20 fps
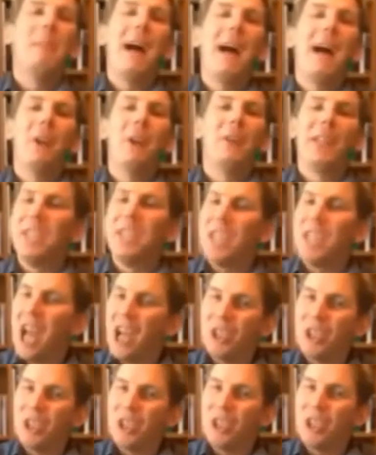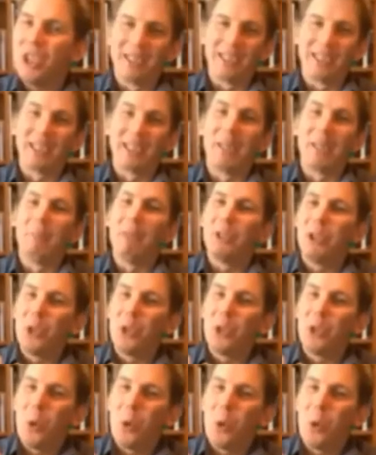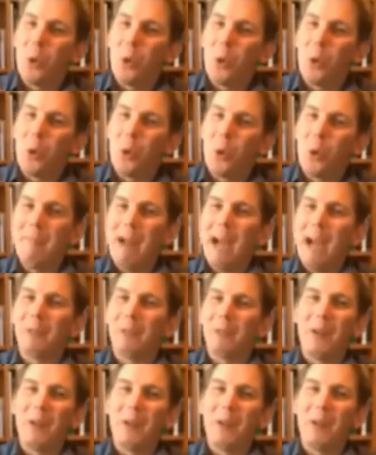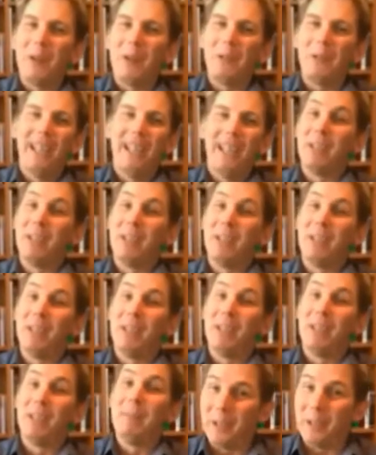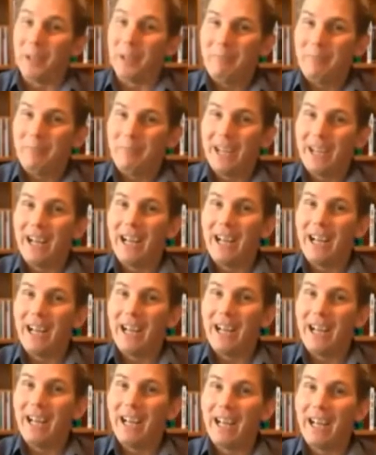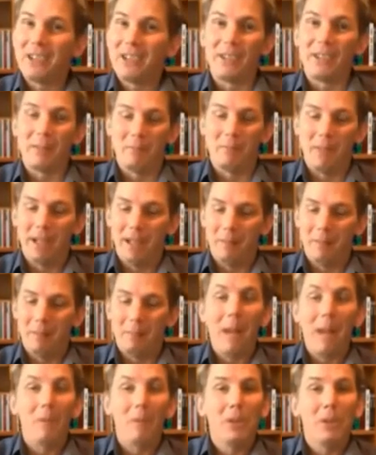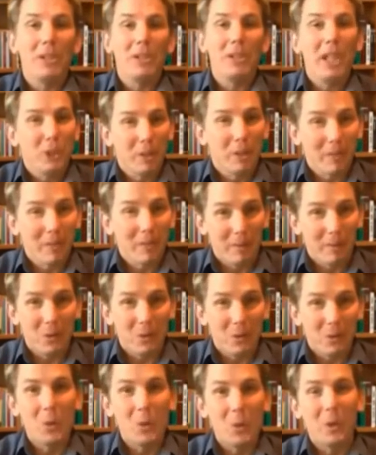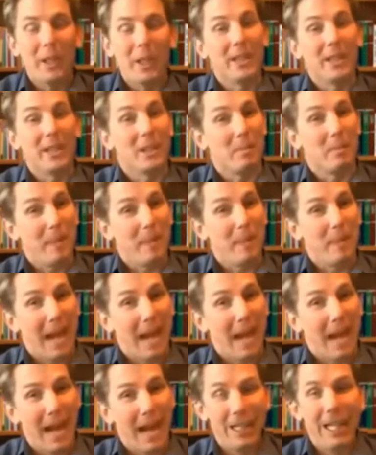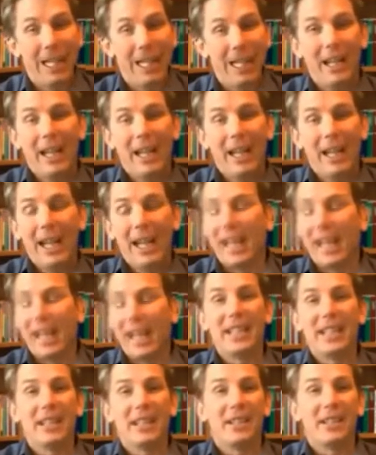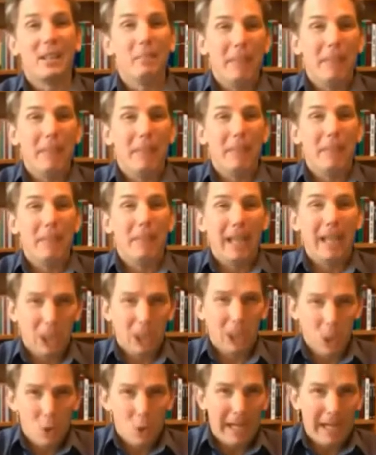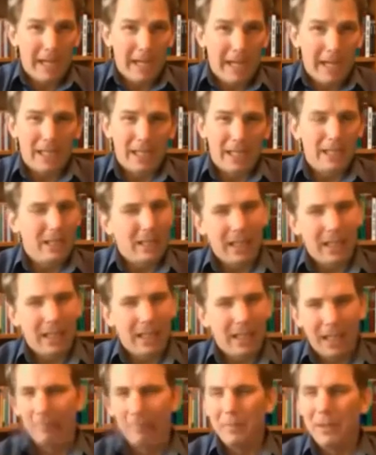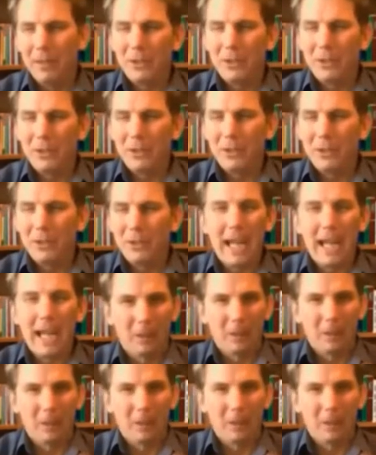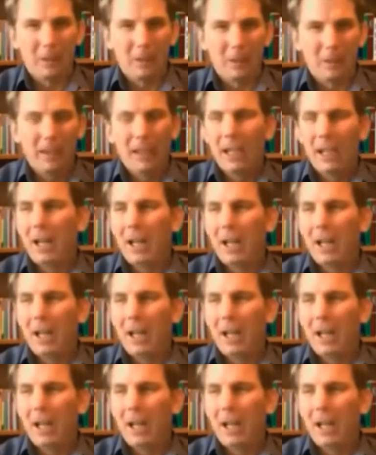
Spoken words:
background in a nutshell is the majority of my background is in the ministry. I served as a Bible teacher at a Bible school and as a pastor, and I did some media, local media. Used to have a little bit of a